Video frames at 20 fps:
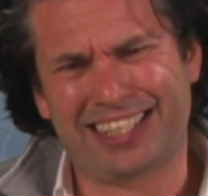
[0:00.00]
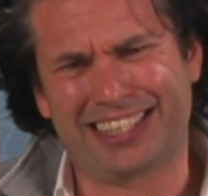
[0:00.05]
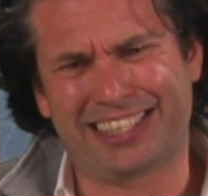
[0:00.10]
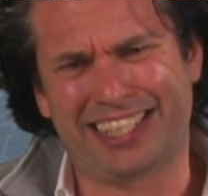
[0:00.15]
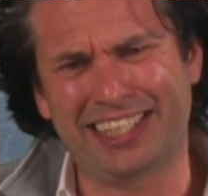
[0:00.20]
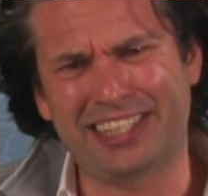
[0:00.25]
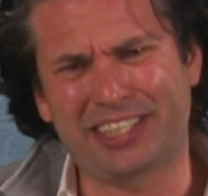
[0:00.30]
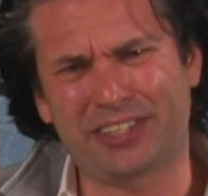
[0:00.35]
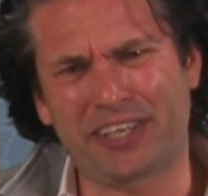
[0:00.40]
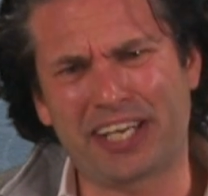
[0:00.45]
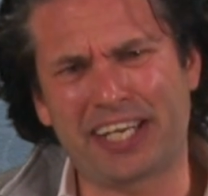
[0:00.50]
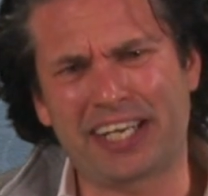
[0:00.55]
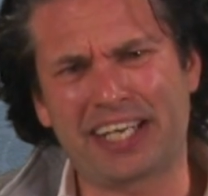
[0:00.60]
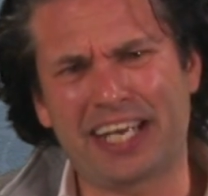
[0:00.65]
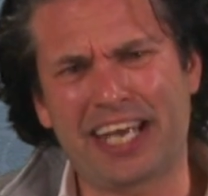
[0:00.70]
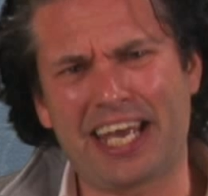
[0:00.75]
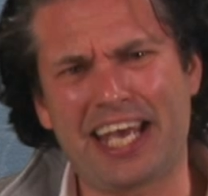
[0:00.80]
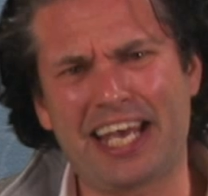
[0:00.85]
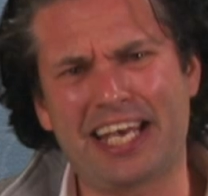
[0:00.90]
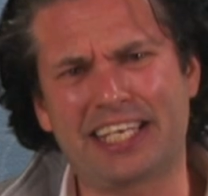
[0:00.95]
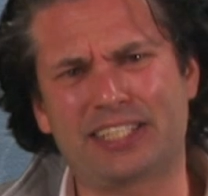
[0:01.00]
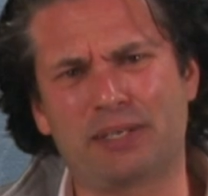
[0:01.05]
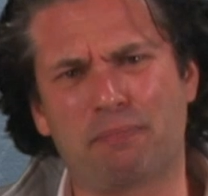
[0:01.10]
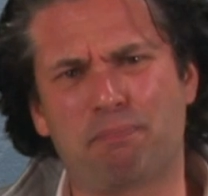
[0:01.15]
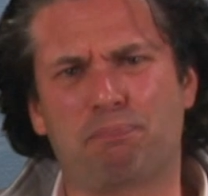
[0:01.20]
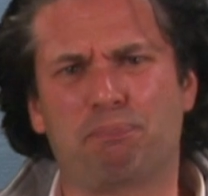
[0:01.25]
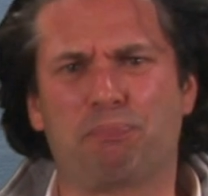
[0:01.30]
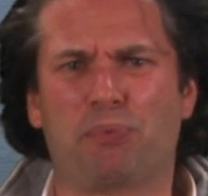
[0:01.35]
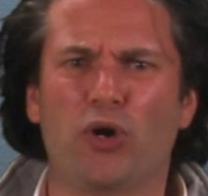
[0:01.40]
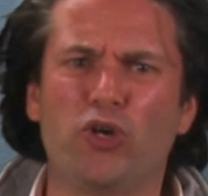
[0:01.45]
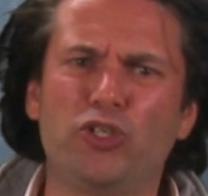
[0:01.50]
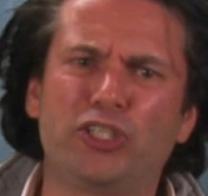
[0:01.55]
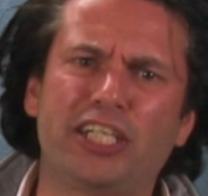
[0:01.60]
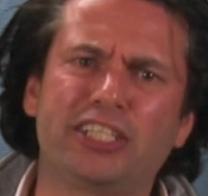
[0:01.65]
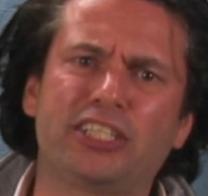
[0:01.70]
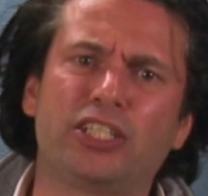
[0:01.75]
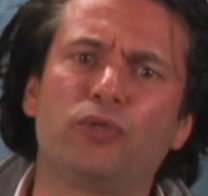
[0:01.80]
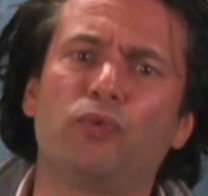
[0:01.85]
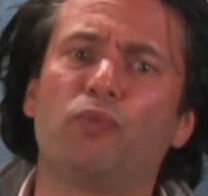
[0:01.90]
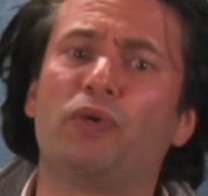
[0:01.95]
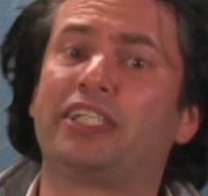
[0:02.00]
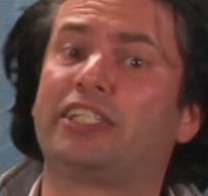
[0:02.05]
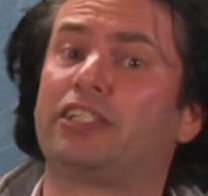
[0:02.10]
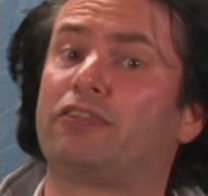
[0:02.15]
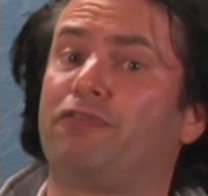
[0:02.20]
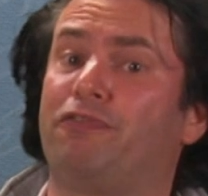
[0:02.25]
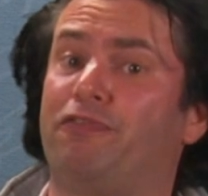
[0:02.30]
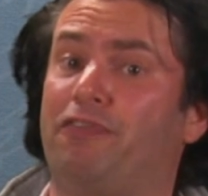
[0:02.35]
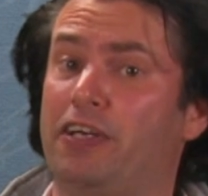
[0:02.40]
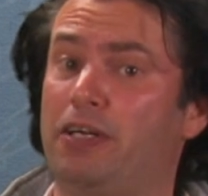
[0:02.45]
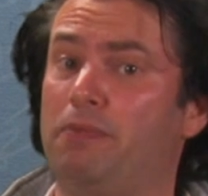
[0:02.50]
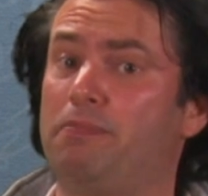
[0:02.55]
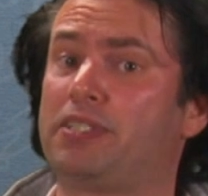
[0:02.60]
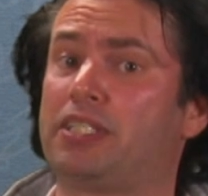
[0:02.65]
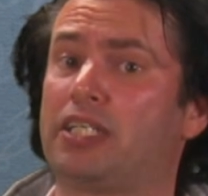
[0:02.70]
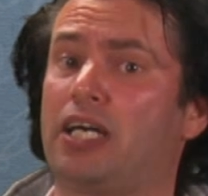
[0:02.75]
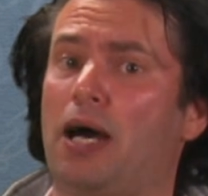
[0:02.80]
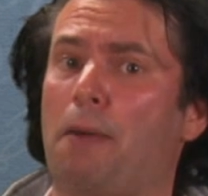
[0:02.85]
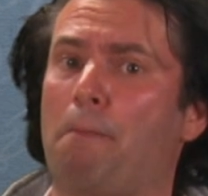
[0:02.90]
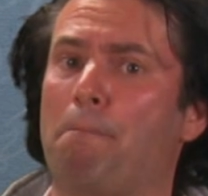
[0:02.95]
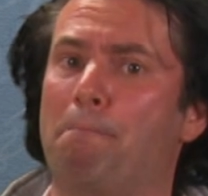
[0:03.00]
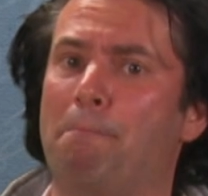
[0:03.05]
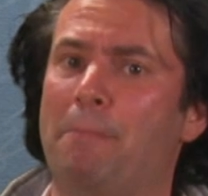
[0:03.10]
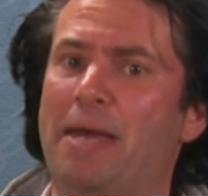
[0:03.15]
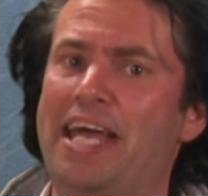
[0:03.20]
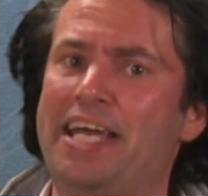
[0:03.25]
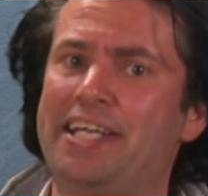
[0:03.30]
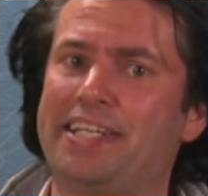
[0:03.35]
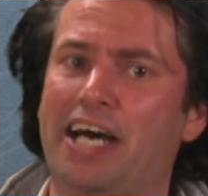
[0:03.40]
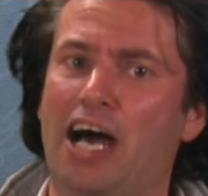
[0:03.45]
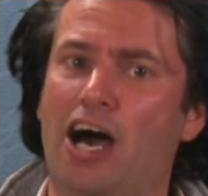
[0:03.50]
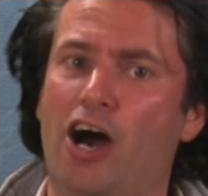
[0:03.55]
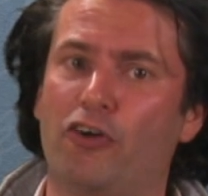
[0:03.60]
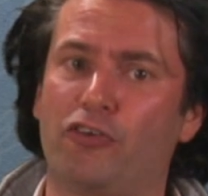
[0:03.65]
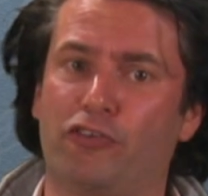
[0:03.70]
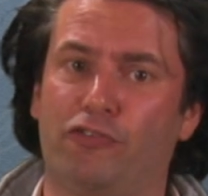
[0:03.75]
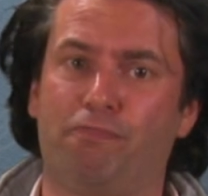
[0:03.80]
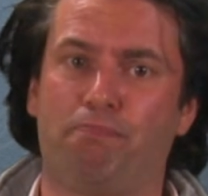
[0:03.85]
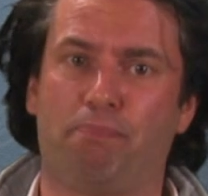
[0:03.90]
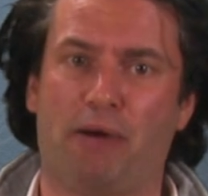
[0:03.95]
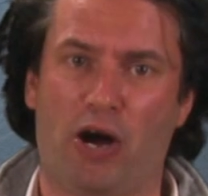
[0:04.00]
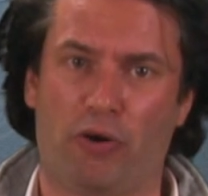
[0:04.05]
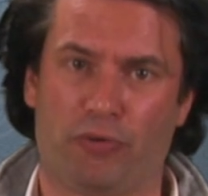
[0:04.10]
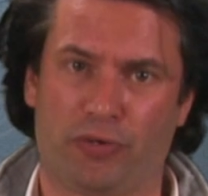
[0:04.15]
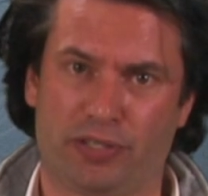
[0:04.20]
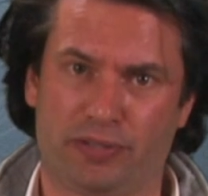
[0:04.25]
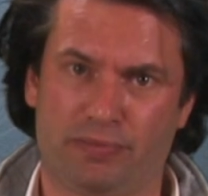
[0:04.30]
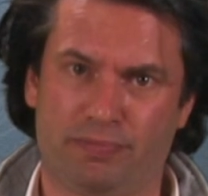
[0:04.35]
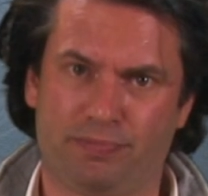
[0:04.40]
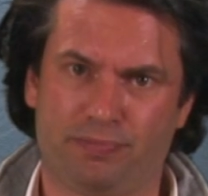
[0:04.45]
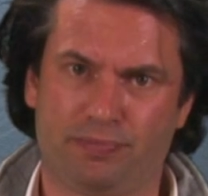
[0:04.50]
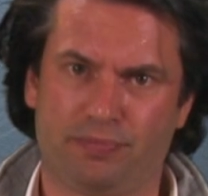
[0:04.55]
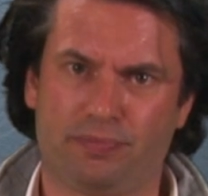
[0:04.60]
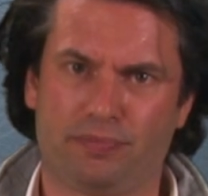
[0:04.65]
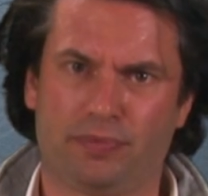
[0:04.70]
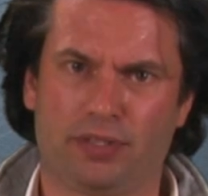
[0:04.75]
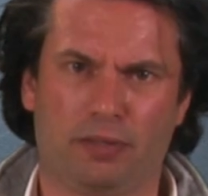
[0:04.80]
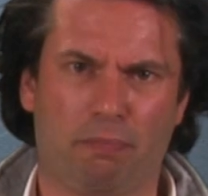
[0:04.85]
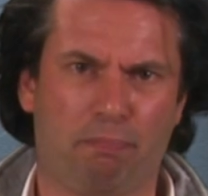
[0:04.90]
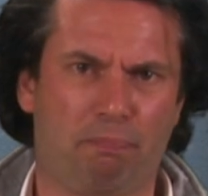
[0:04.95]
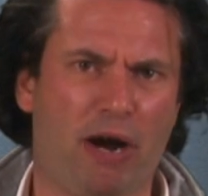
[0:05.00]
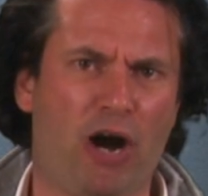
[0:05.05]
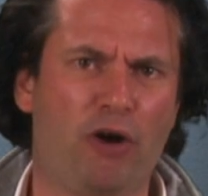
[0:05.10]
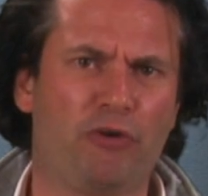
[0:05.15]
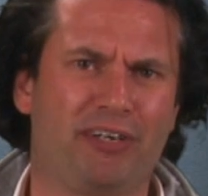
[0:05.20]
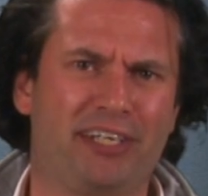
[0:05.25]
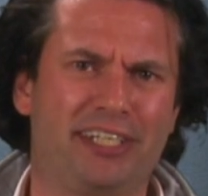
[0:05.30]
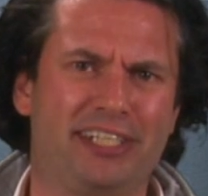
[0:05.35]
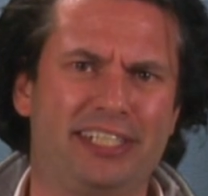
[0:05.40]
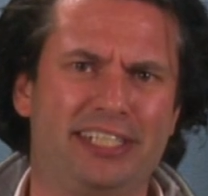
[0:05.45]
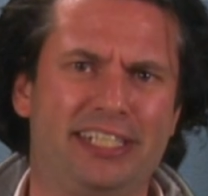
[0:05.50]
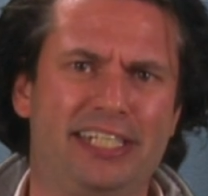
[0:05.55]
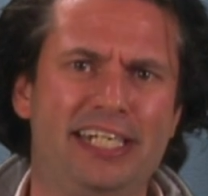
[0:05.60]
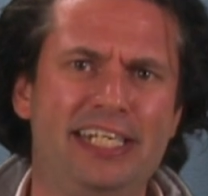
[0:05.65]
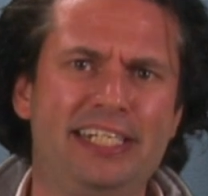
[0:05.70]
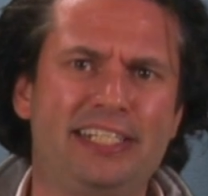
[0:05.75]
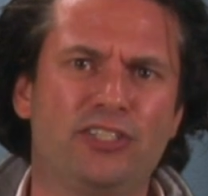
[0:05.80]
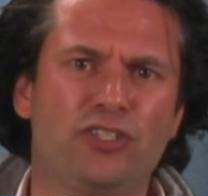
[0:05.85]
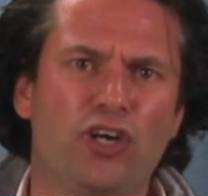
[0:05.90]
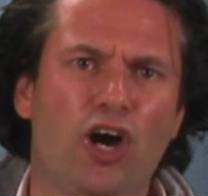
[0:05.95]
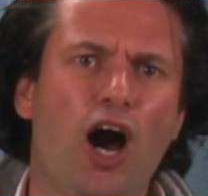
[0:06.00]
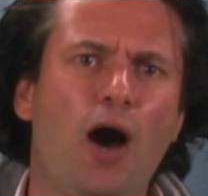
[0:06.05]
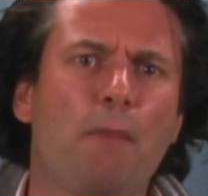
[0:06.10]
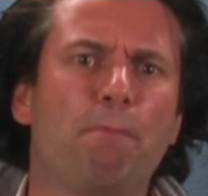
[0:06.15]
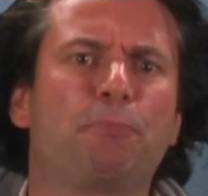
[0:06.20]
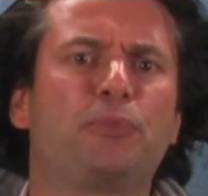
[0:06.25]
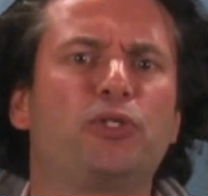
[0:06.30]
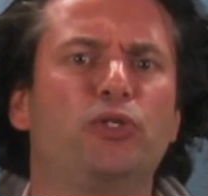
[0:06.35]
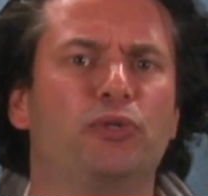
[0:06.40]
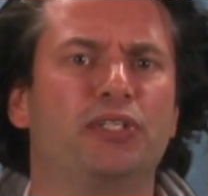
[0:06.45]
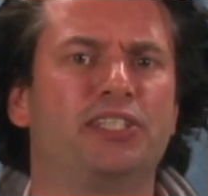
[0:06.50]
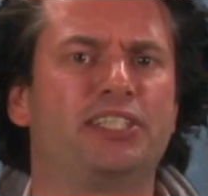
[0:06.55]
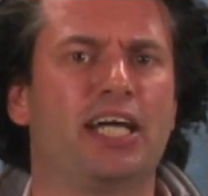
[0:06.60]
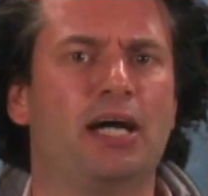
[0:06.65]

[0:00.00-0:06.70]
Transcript: Sintering is a process in which films are made out of powder. The powder is heated up to